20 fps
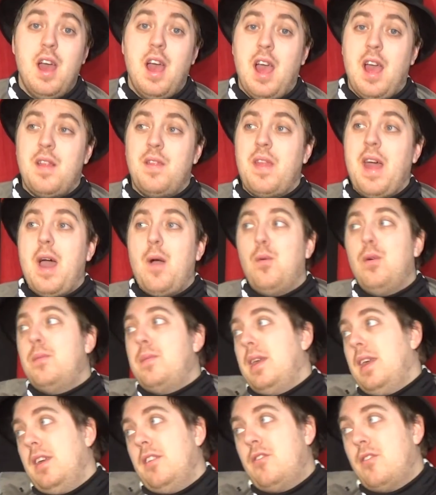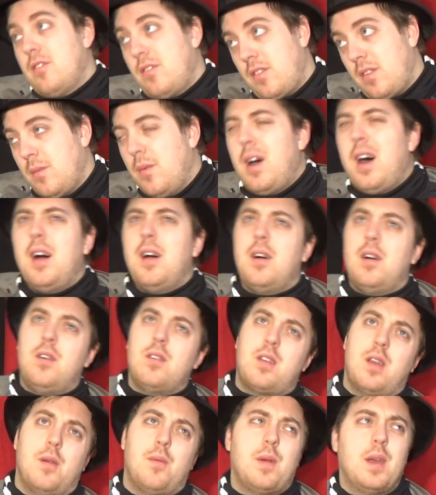And that would be interesting. Well,
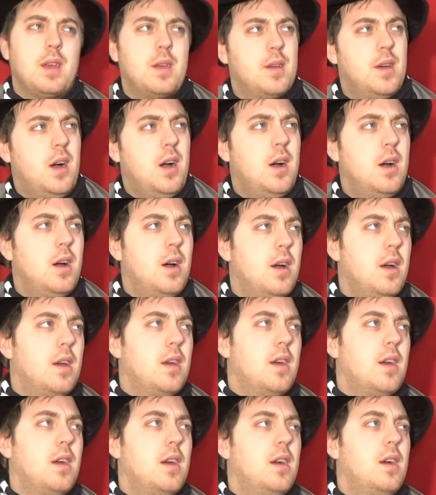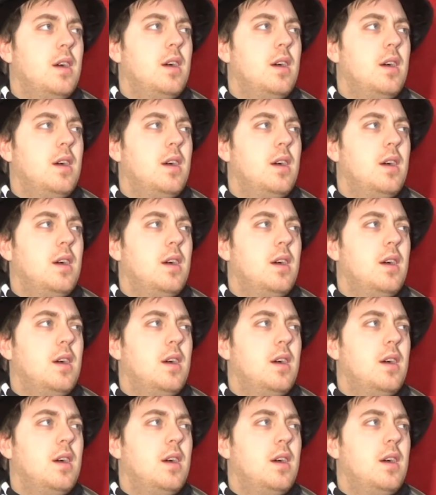okay, wait. I